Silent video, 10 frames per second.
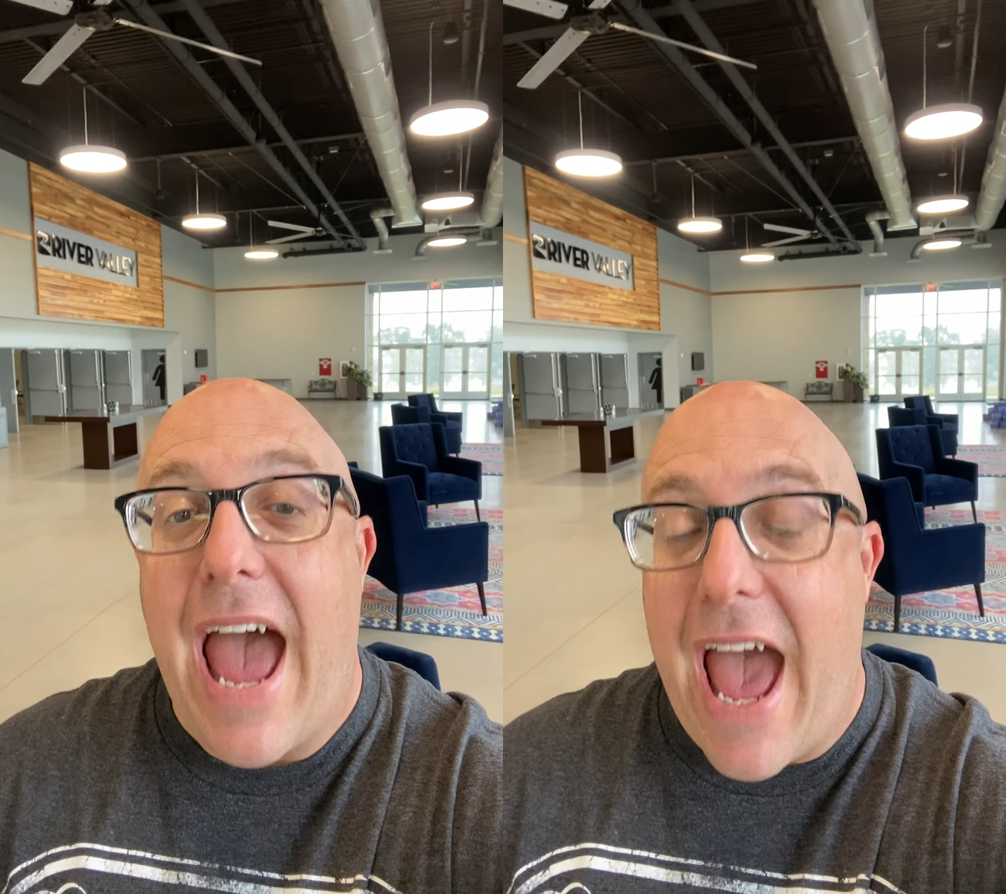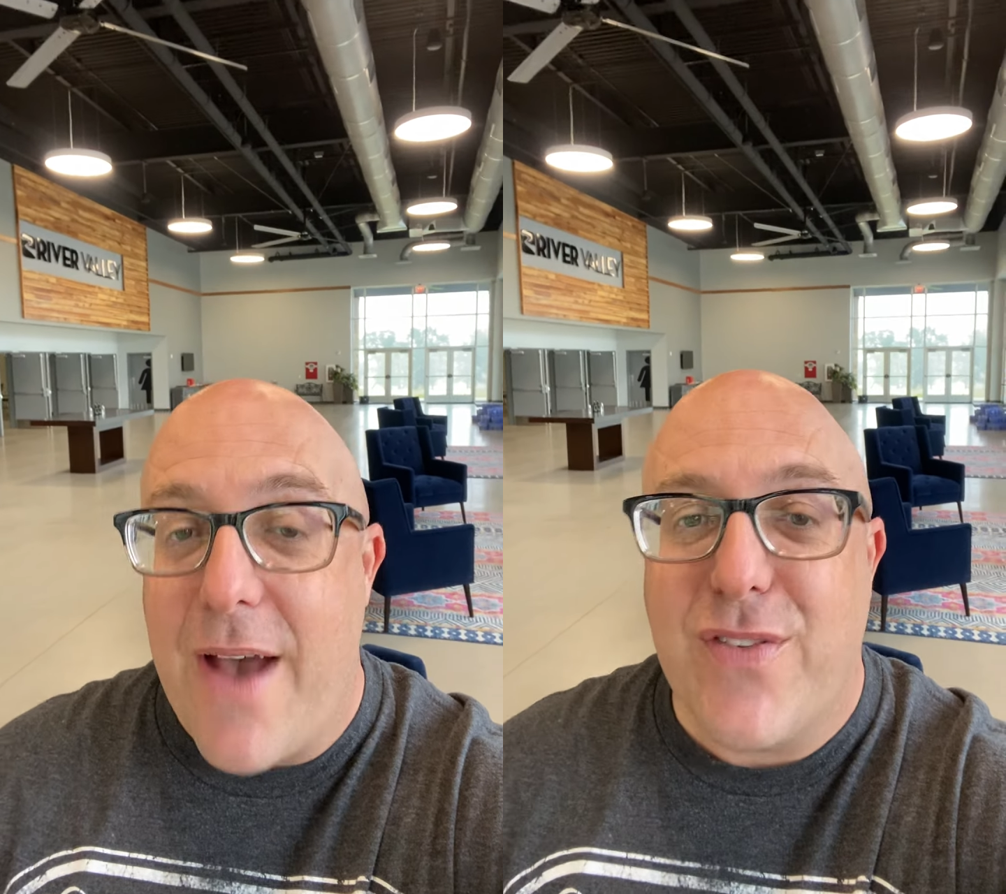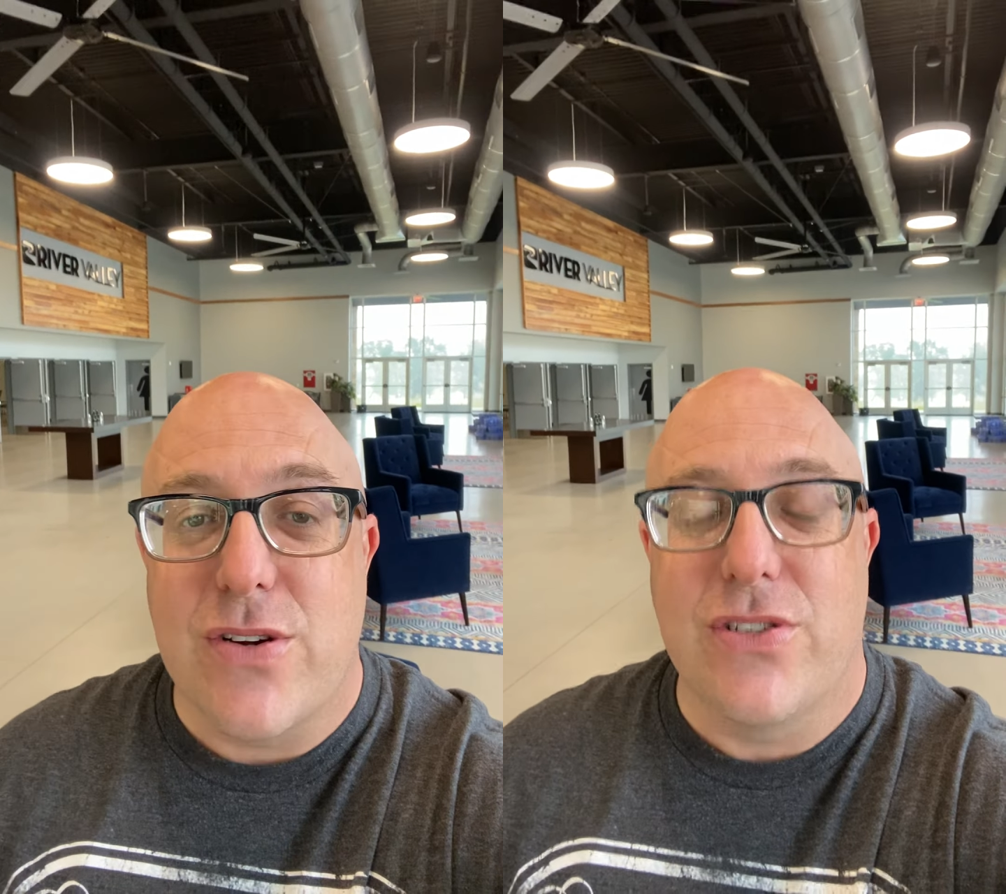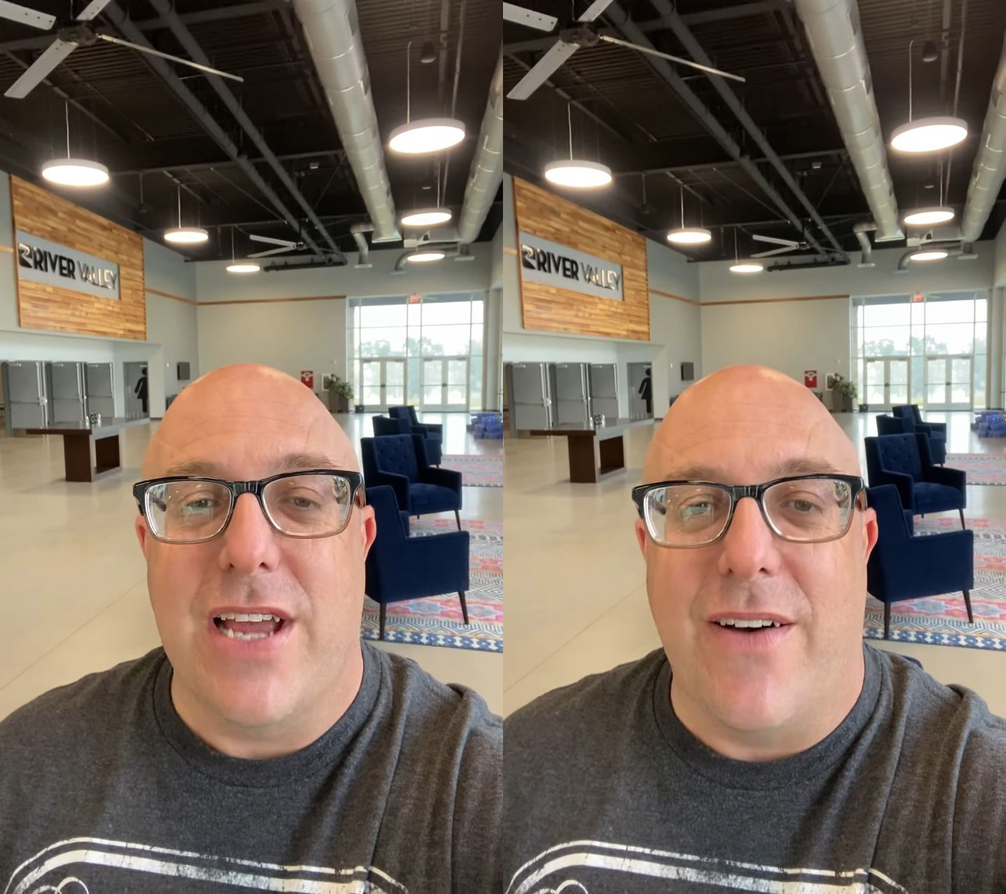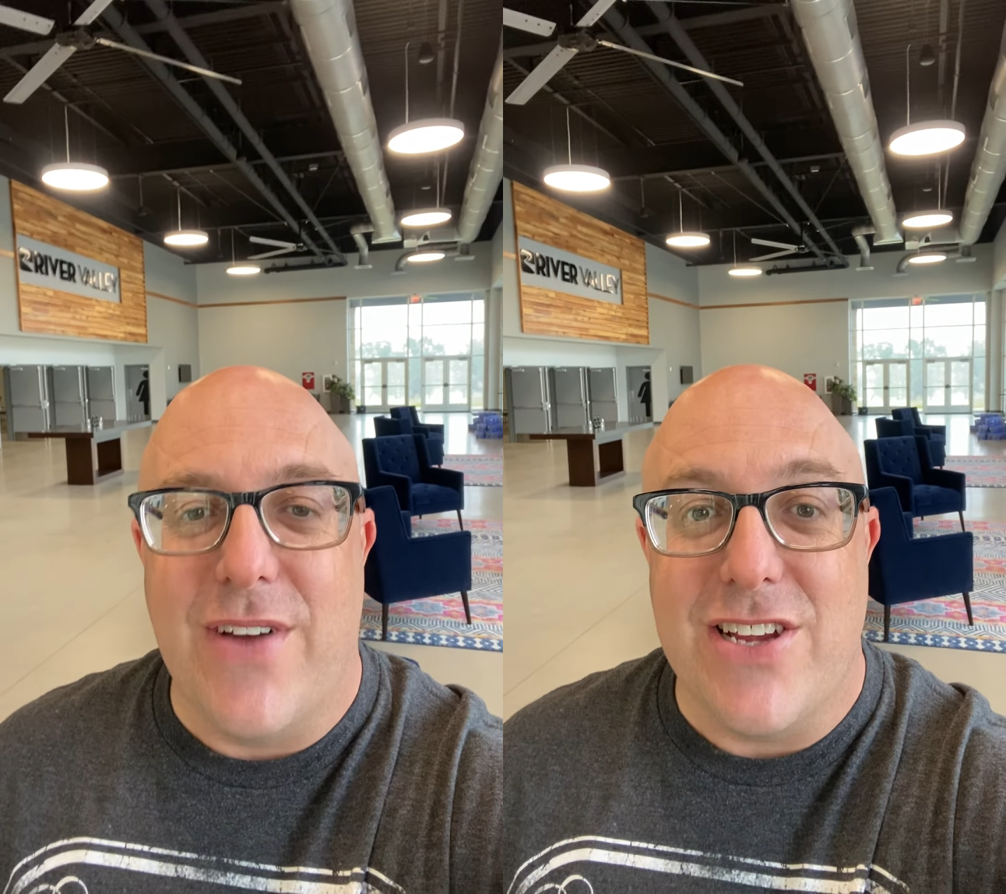after
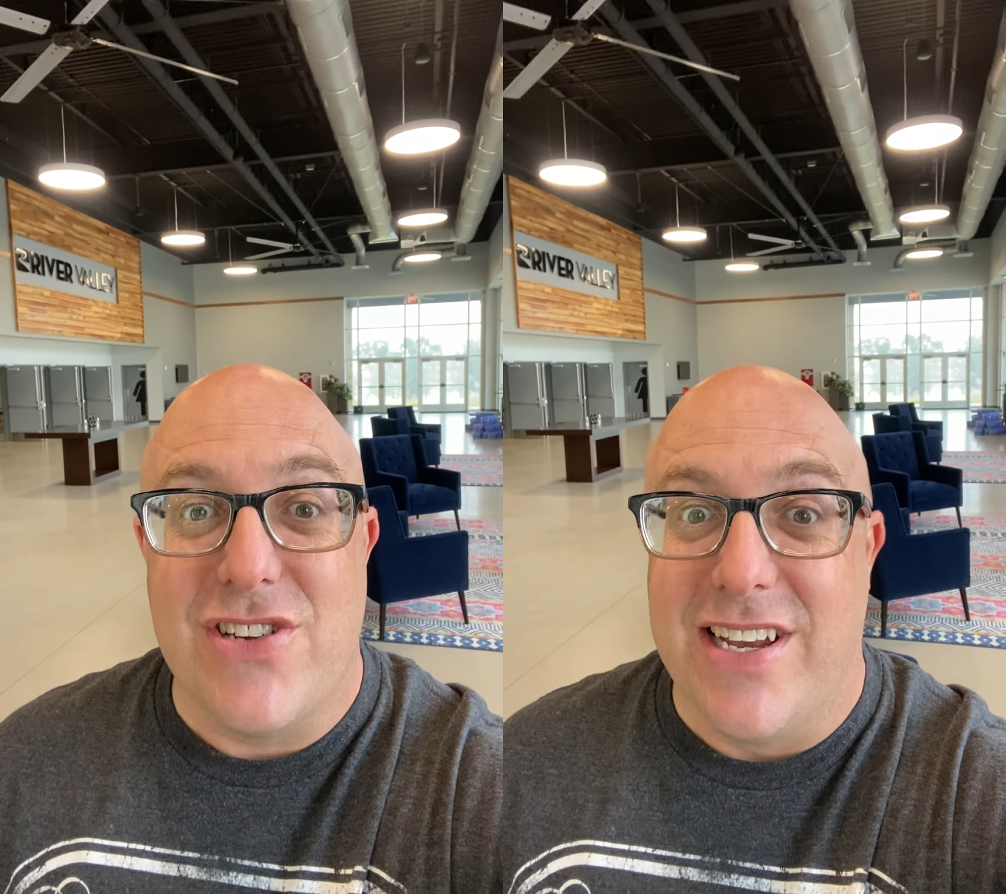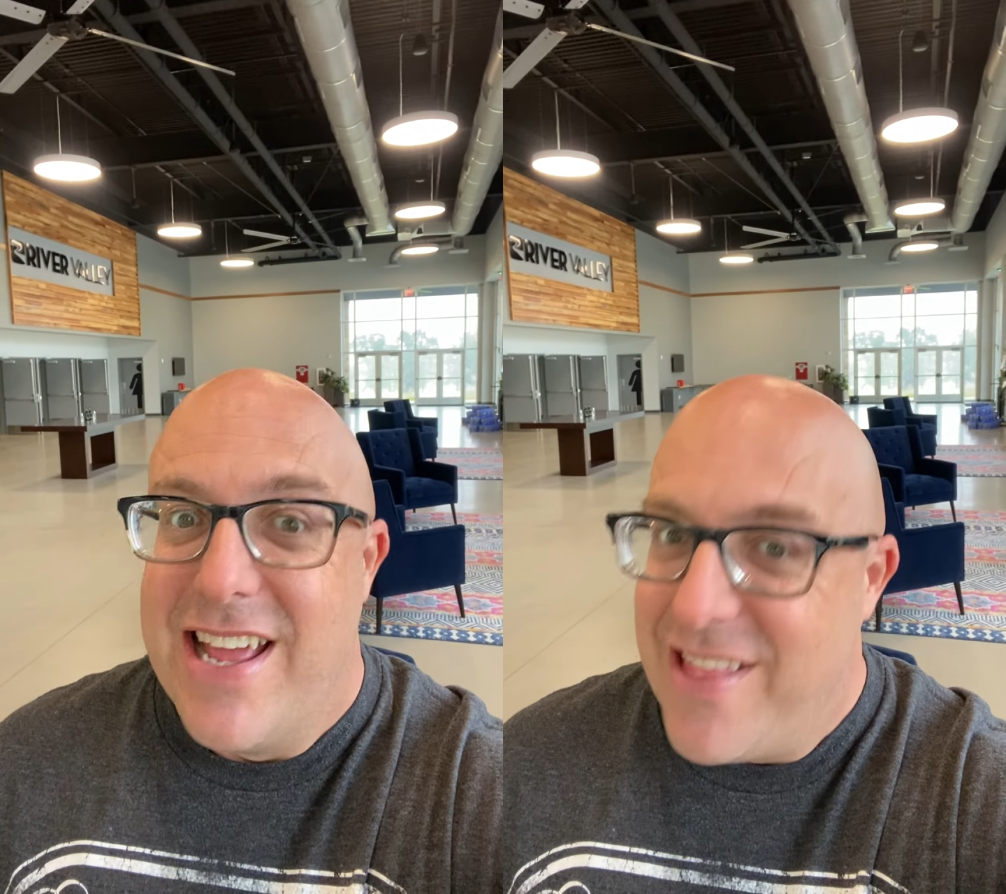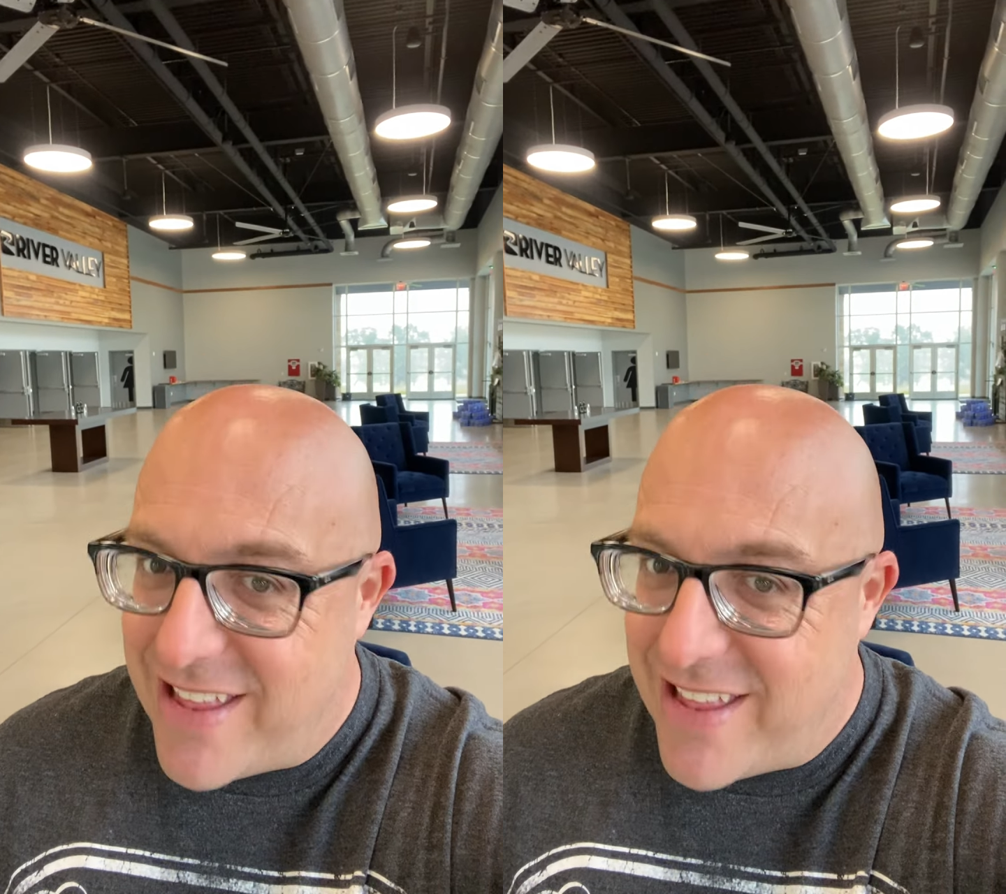salvation,